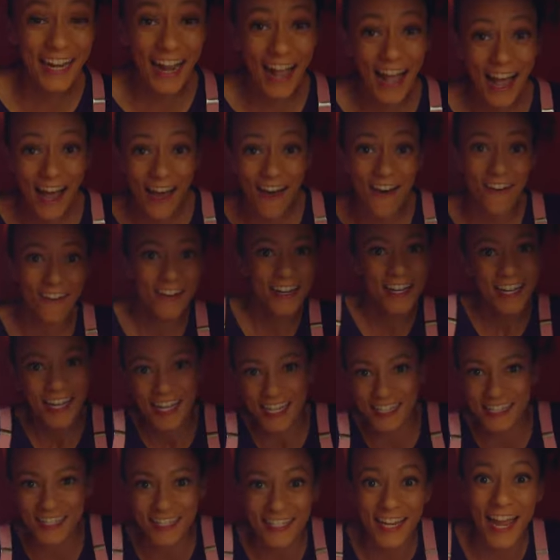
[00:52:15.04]
it out.
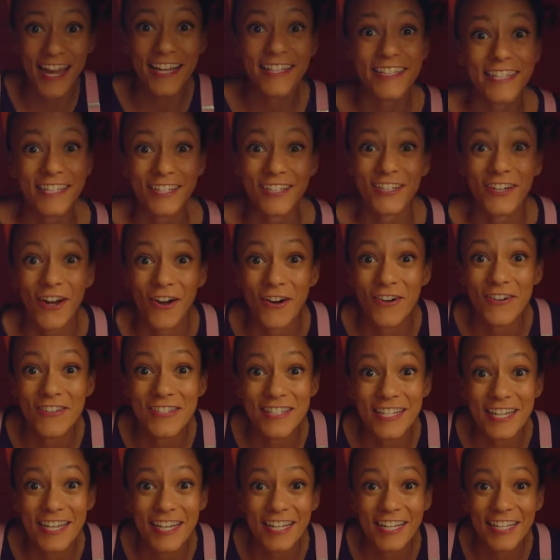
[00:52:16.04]
It's nice and
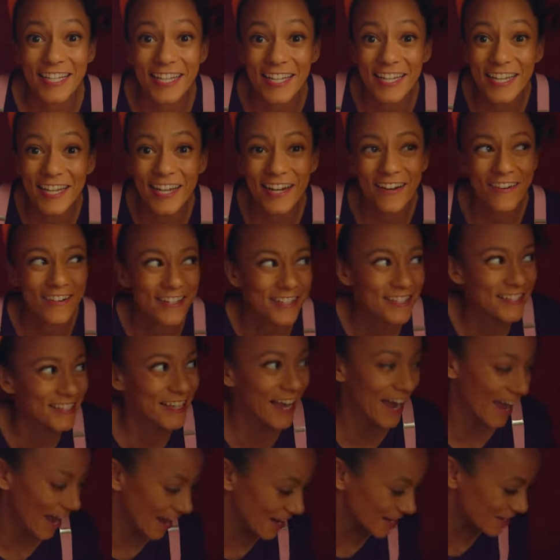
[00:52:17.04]
cozy in here, and it's
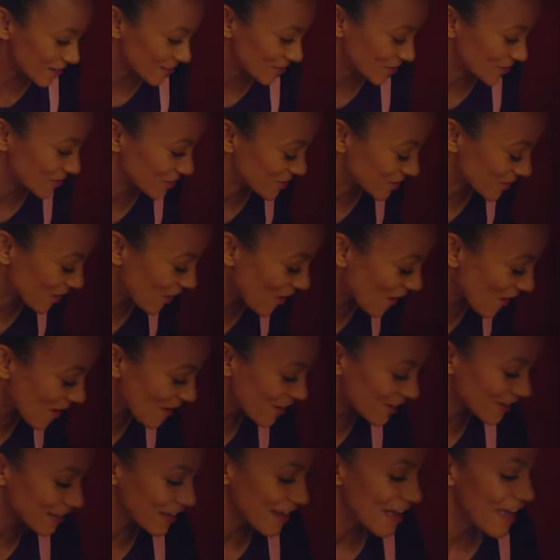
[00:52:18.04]
kind of
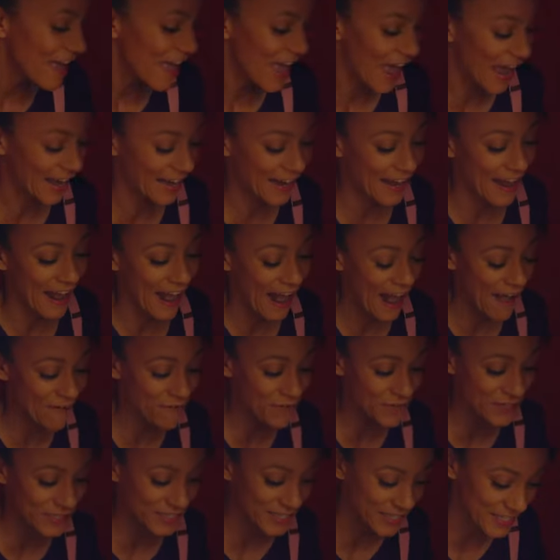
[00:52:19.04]
dark, and I
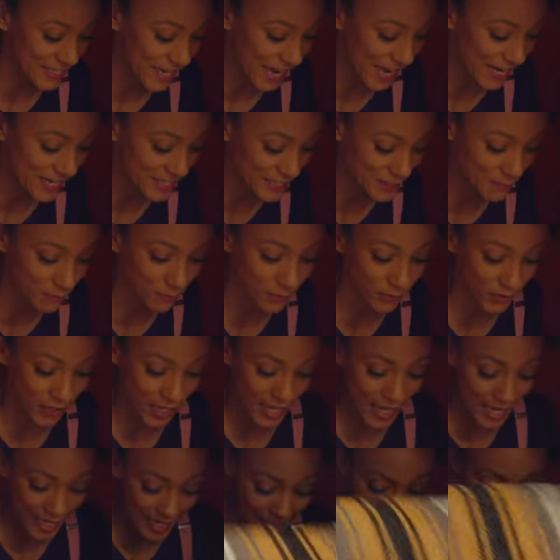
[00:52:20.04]
have this nice
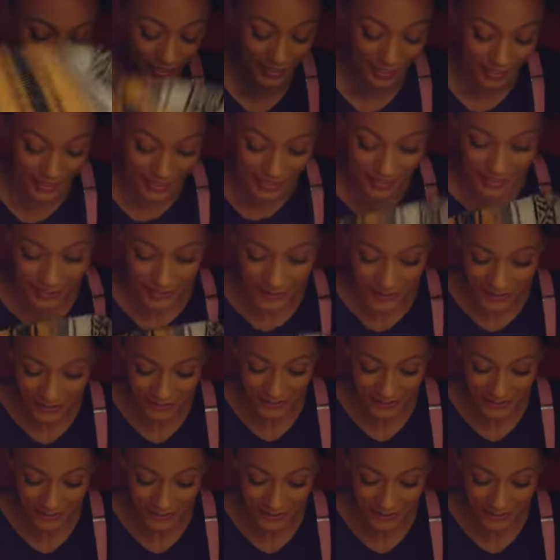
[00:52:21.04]
blanket.